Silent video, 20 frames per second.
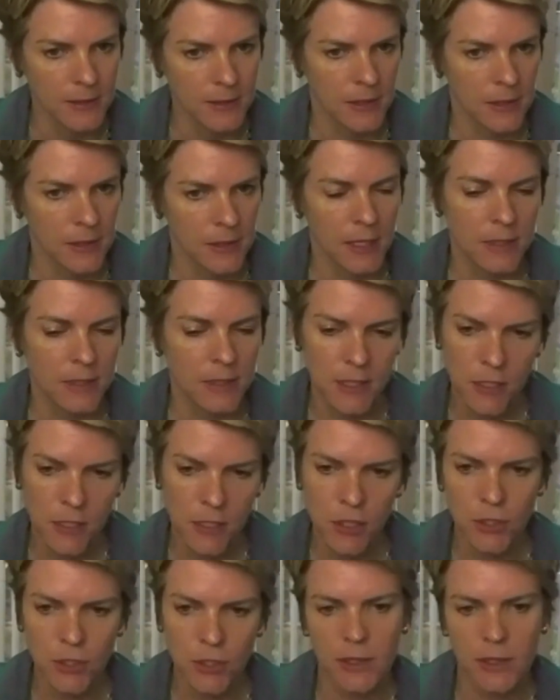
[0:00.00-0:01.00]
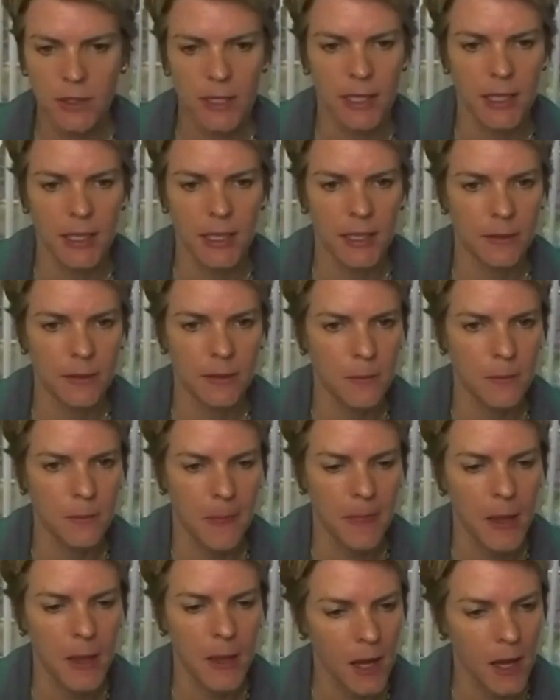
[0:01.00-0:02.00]
Additionally,
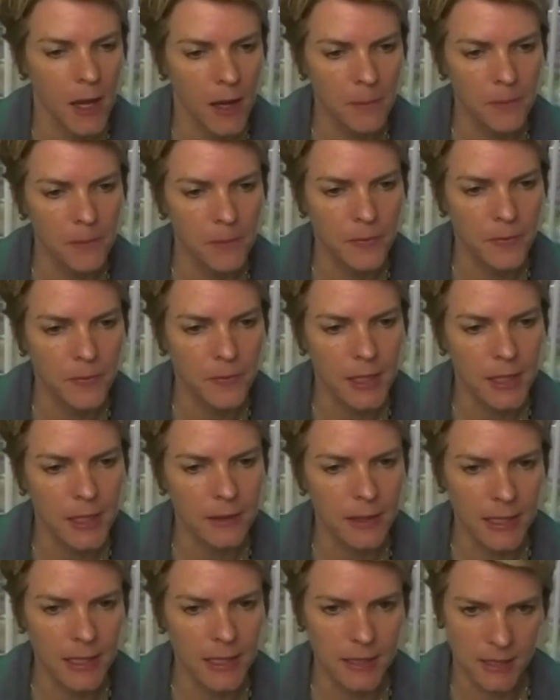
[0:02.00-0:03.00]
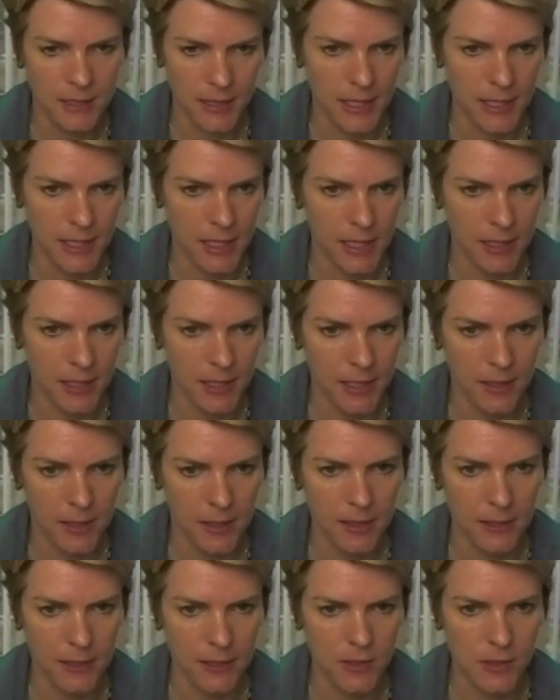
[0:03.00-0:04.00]
um, LinkedIn
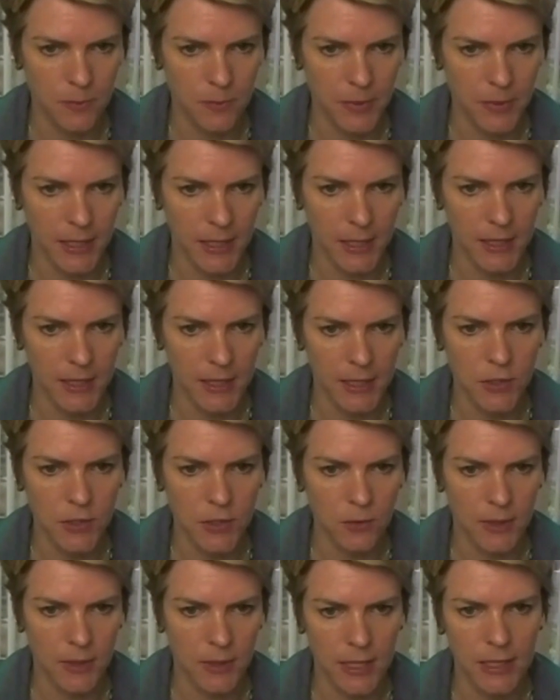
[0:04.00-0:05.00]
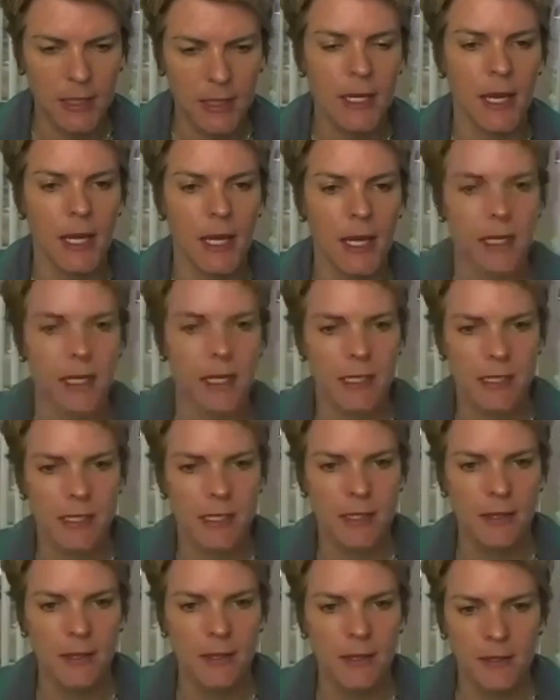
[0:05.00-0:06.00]
is beginning to
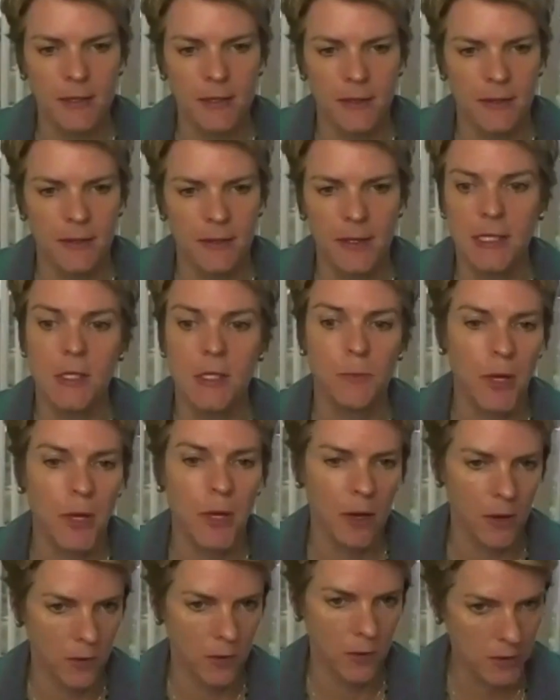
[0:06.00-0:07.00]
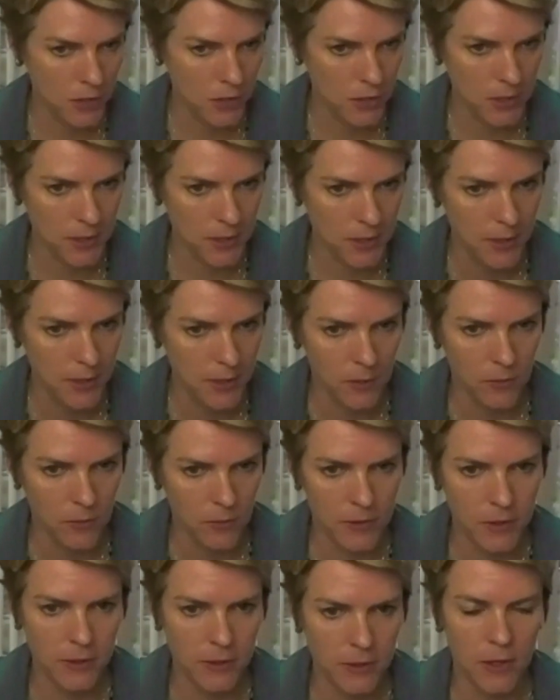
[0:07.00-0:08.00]
index these posts
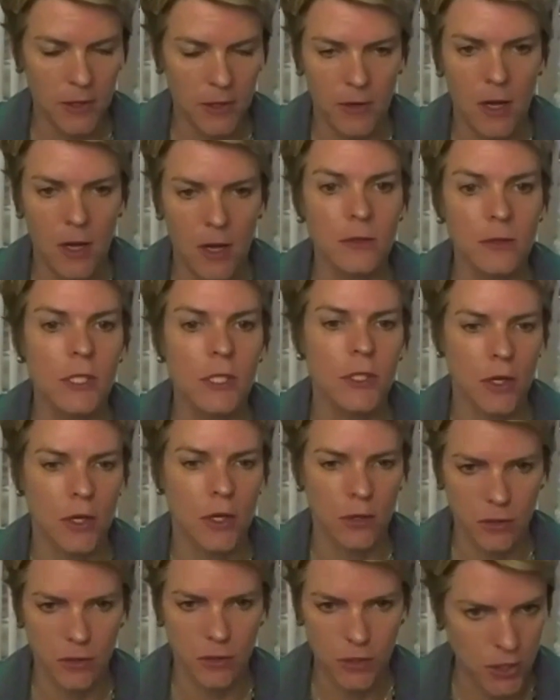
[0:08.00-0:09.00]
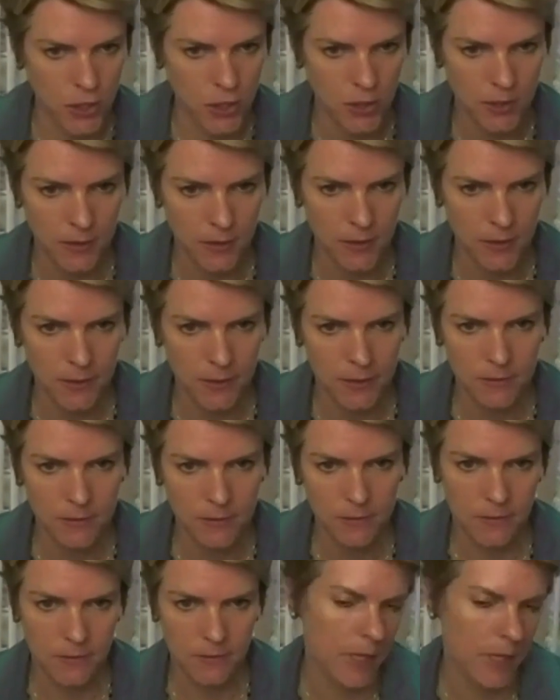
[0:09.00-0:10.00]
within their own search
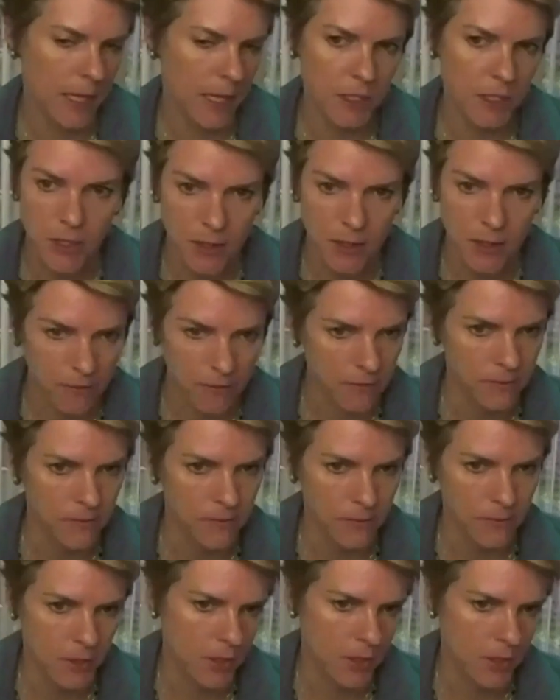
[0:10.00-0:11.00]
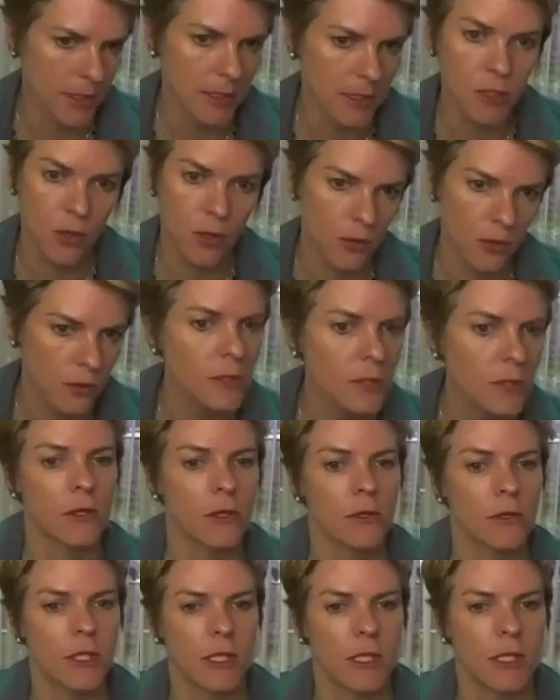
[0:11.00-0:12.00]
engine, internal
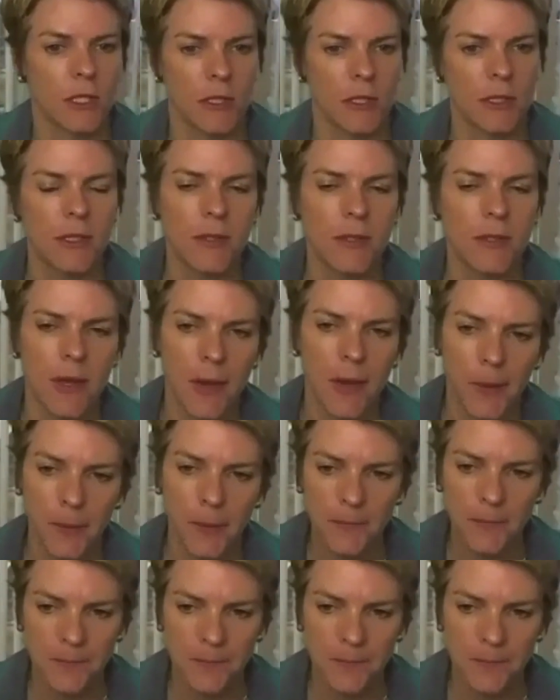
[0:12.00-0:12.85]
search engine. So